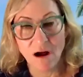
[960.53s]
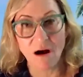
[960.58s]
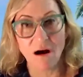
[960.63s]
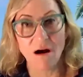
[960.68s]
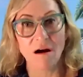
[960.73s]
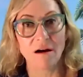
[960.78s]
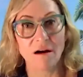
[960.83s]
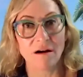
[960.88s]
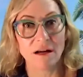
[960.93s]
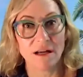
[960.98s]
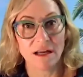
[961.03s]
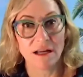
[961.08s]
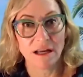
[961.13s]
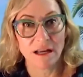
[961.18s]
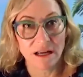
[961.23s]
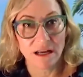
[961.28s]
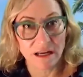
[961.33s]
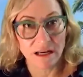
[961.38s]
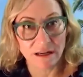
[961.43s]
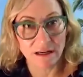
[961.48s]
are
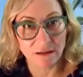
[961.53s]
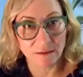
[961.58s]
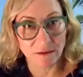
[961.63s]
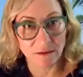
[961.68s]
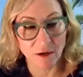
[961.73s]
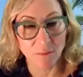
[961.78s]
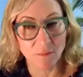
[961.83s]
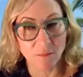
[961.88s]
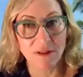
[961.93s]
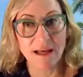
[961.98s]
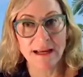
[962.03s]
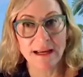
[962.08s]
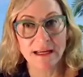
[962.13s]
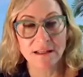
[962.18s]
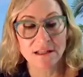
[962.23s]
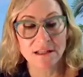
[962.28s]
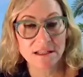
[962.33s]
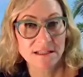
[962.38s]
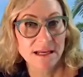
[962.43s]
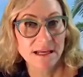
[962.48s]
playing
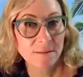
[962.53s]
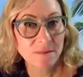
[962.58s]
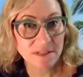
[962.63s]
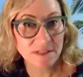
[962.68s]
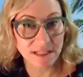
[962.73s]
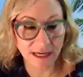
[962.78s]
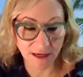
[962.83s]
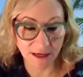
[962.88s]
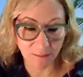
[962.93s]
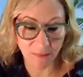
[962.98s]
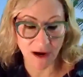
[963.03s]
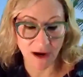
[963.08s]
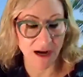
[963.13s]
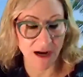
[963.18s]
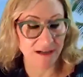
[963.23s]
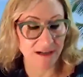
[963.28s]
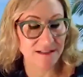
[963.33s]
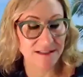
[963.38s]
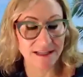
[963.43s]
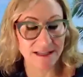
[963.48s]
in the same sandbox